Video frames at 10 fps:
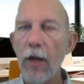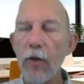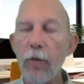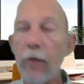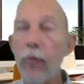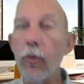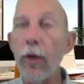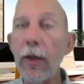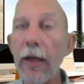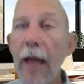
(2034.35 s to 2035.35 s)
You'd be
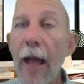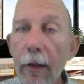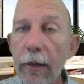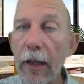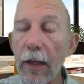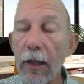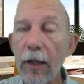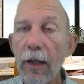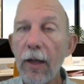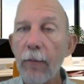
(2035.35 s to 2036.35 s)
really healthy,
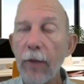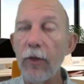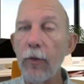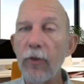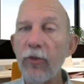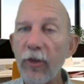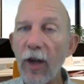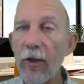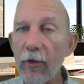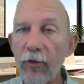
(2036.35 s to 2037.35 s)
but you would
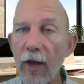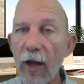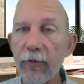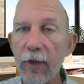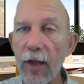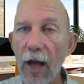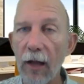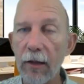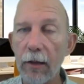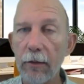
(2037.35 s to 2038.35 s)
shit yourself to
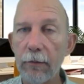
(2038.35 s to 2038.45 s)
death.